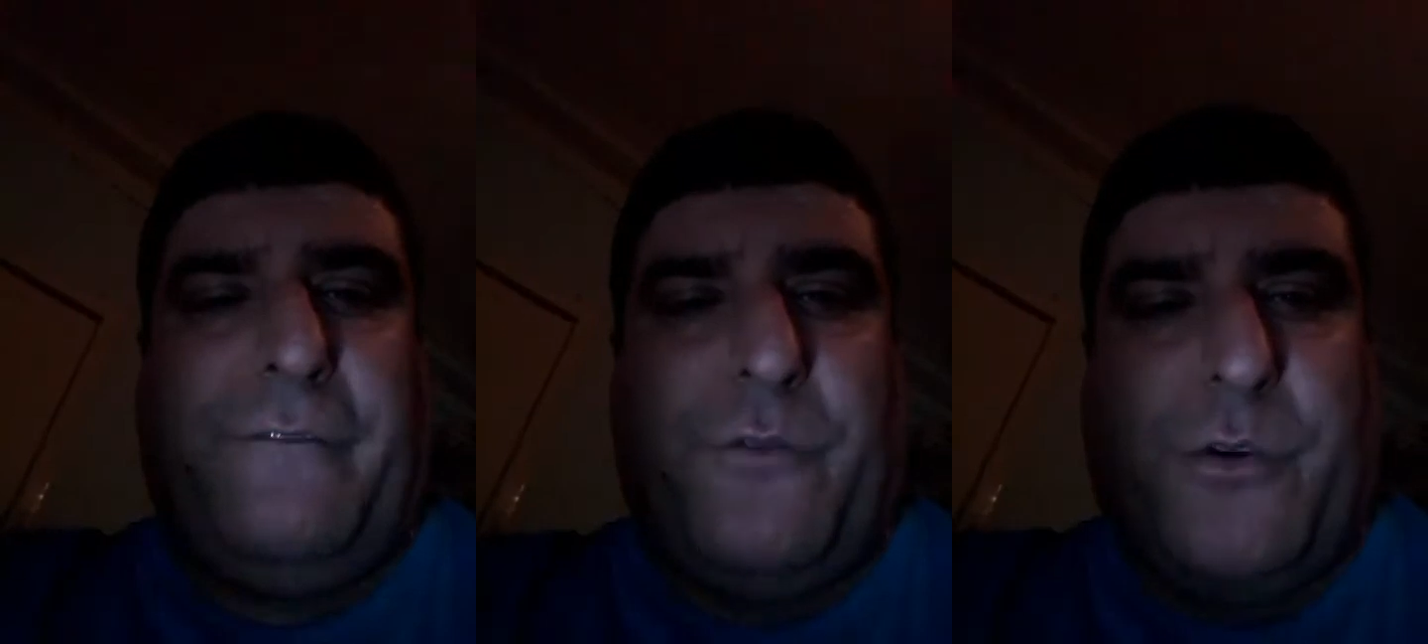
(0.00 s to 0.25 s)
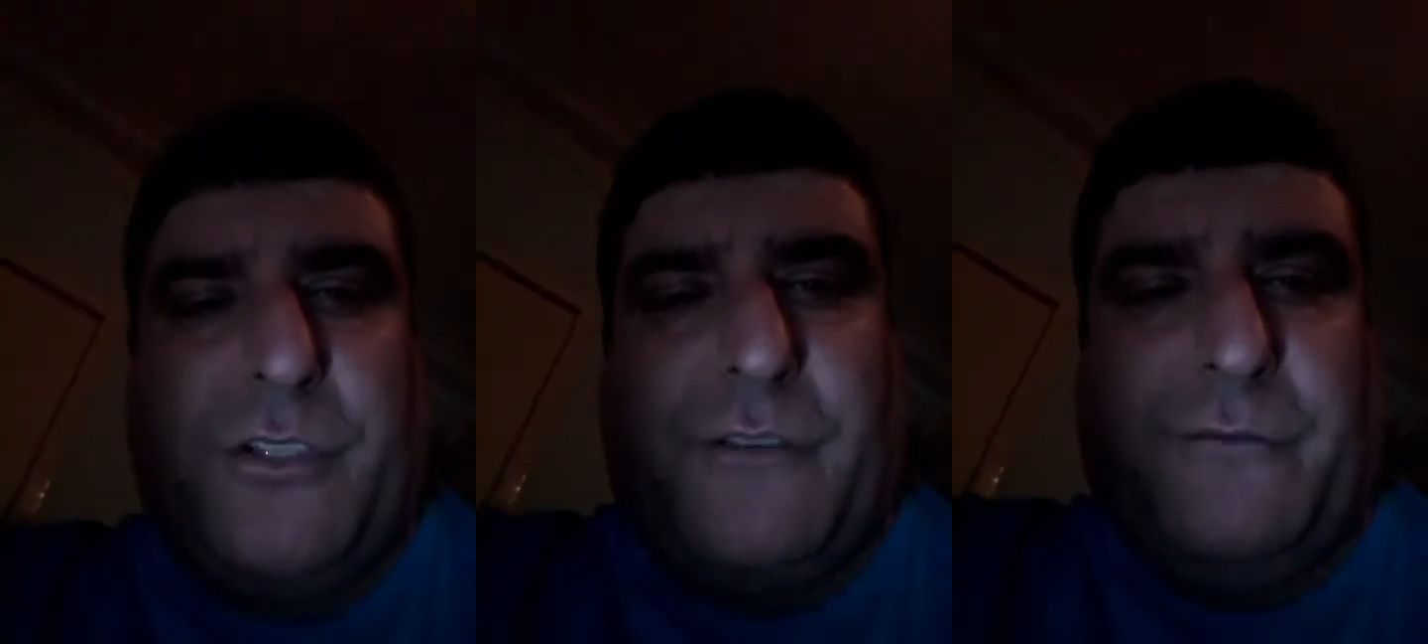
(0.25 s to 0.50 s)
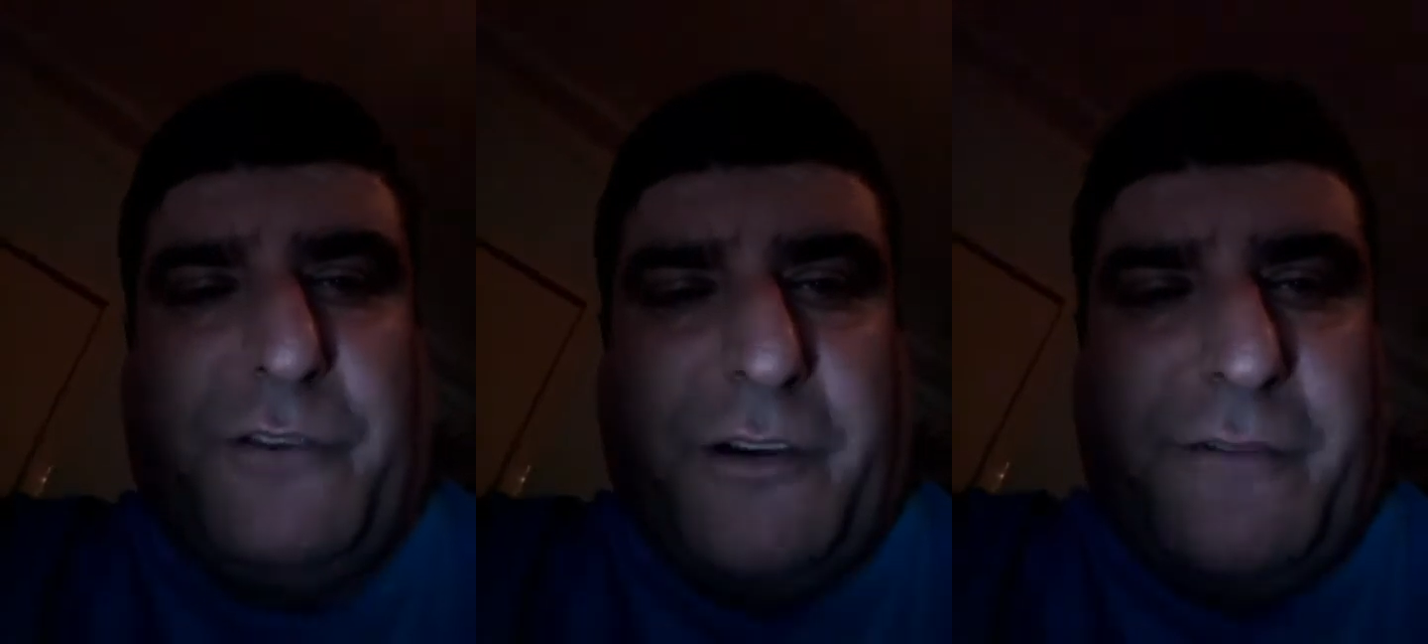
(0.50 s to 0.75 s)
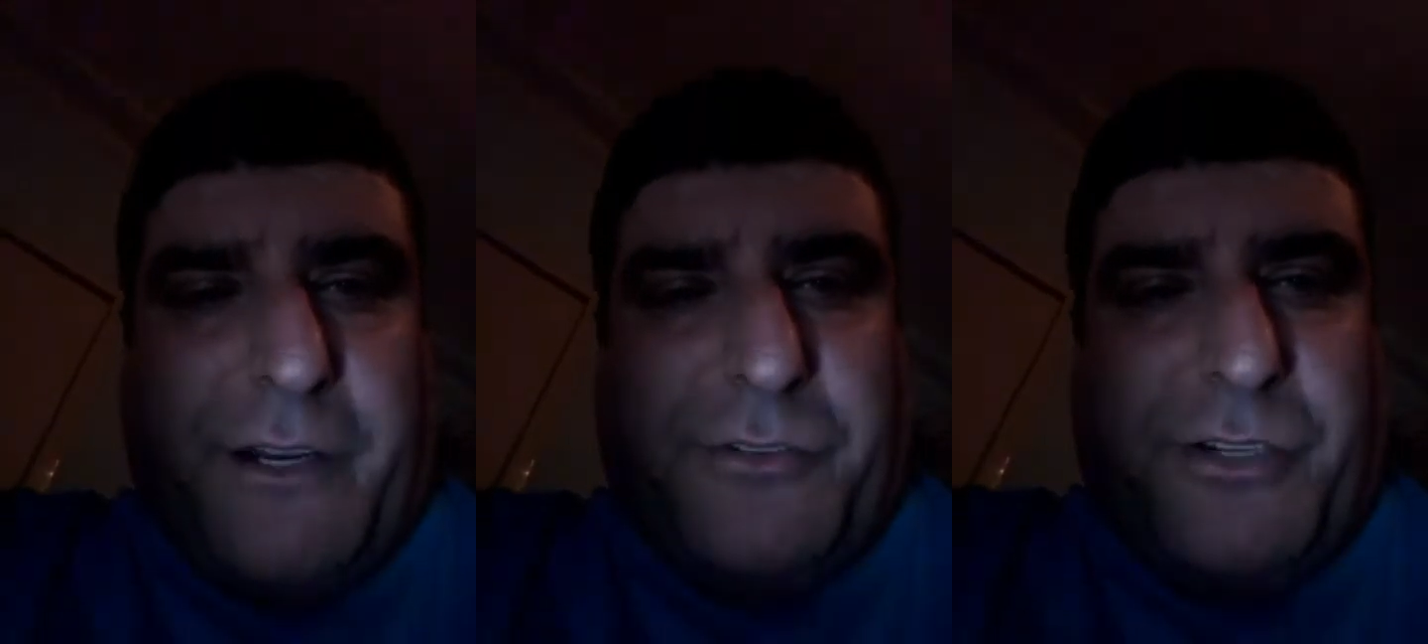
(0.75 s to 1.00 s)
Fortune
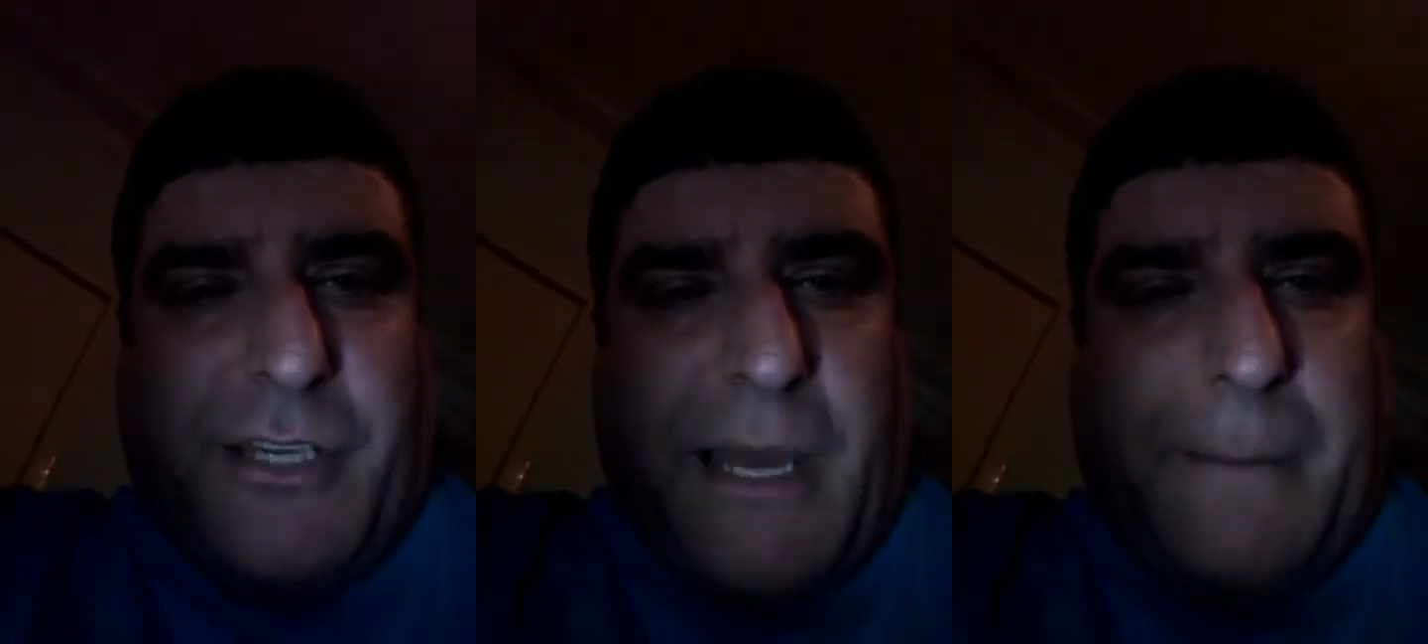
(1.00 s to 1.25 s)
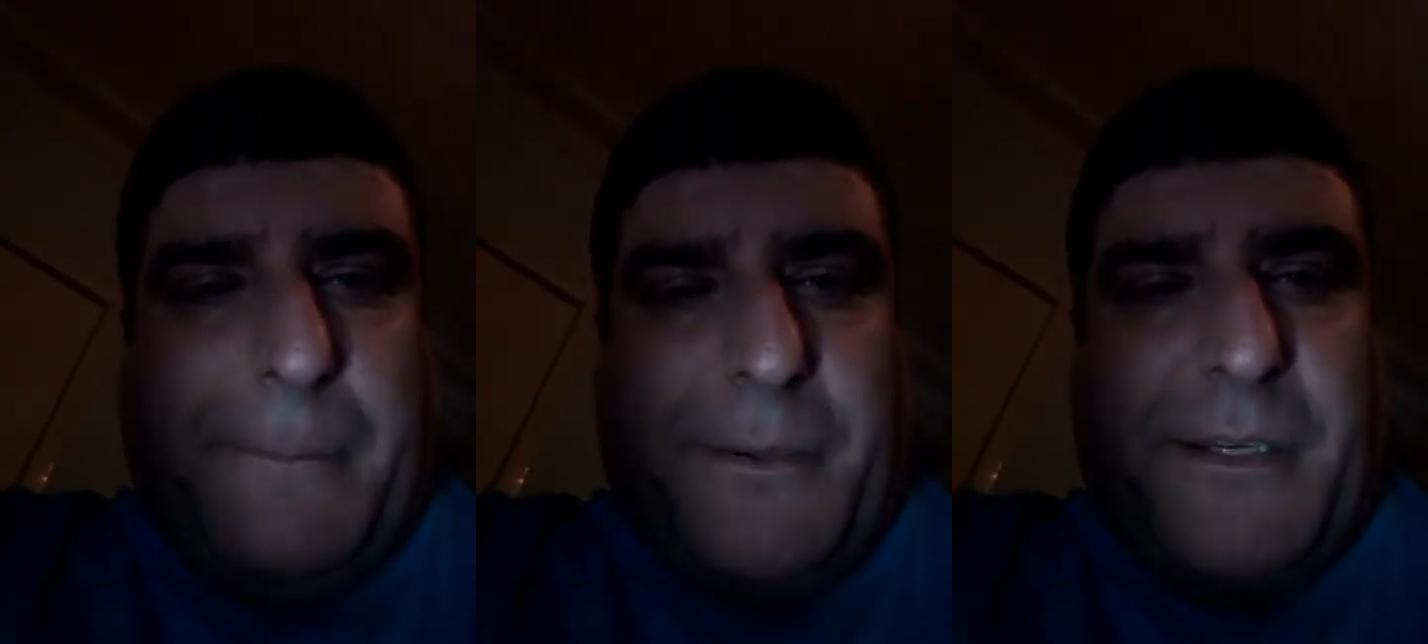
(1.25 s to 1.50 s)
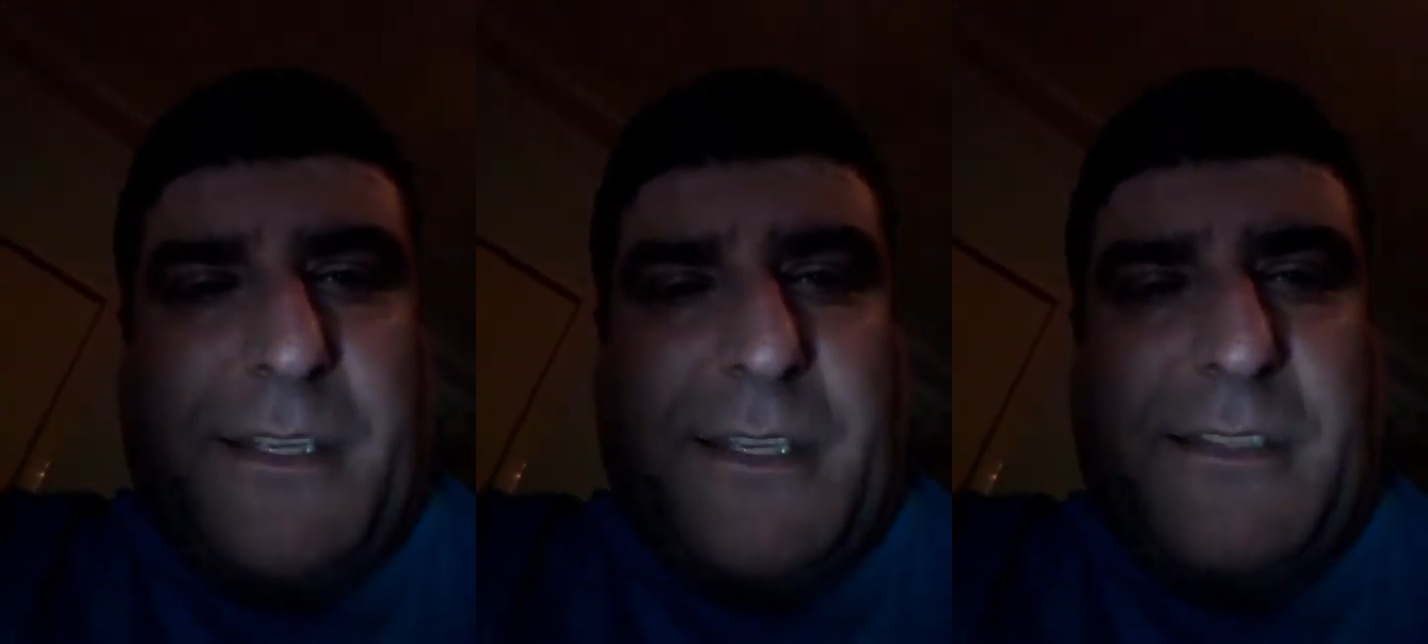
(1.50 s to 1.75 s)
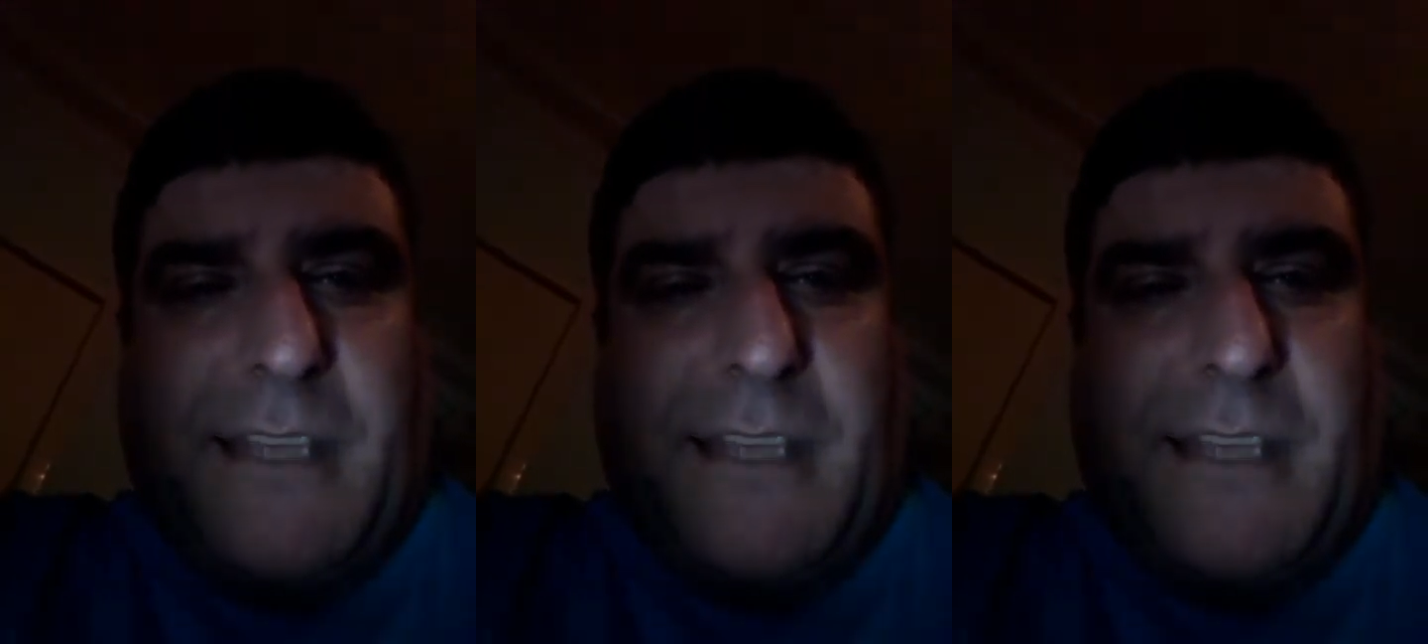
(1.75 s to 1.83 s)
500 companies,